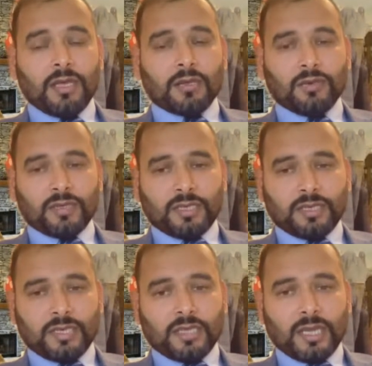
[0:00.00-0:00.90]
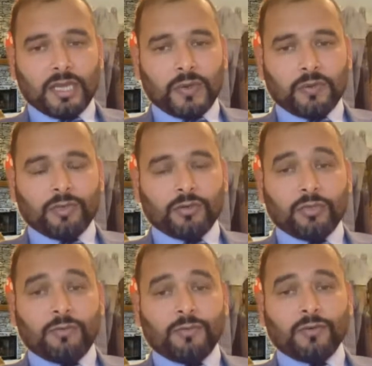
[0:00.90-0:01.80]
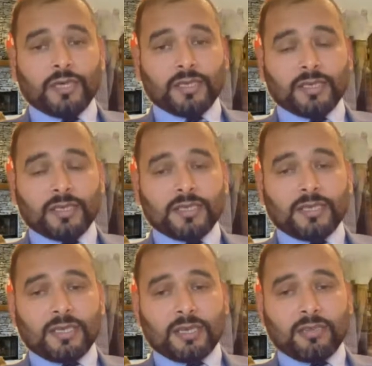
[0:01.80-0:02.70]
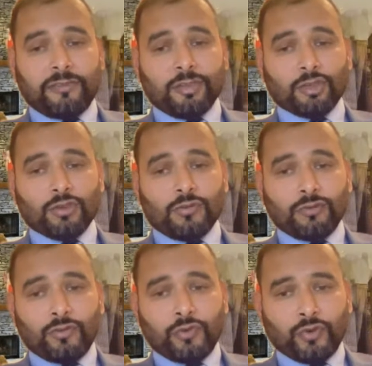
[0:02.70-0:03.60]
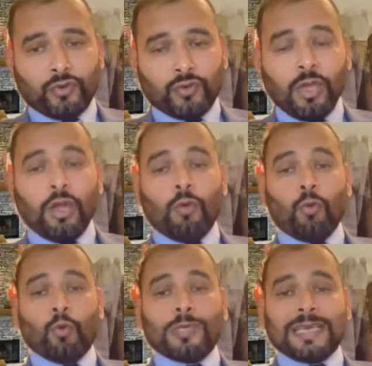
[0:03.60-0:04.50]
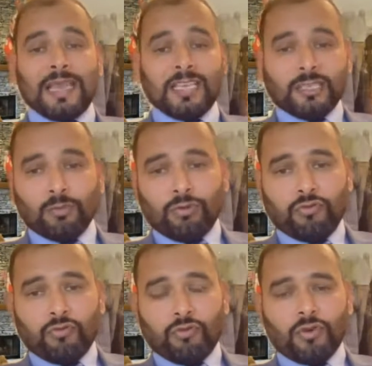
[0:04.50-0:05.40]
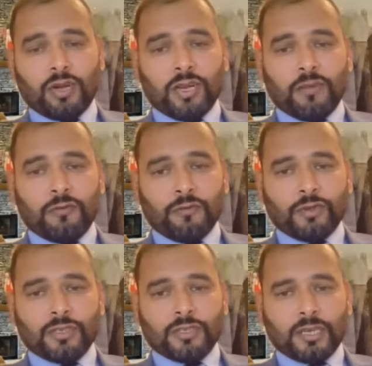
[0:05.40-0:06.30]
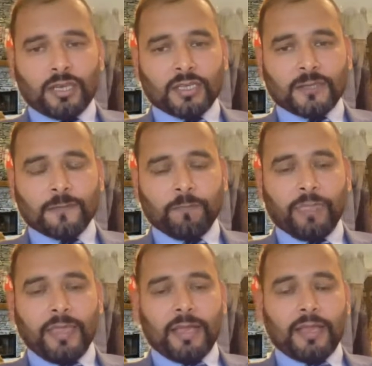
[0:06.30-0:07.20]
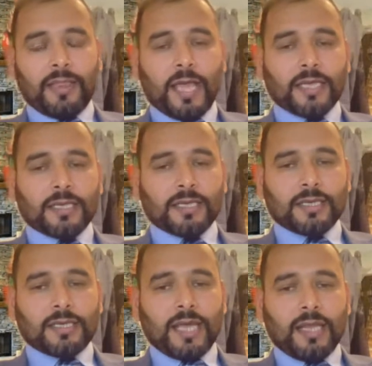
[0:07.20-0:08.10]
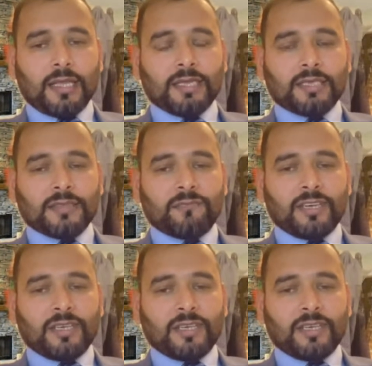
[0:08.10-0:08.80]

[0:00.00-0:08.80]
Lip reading: to understand the law, because if you can understand the definition of refugee, who is eligible for refugee status, then it is very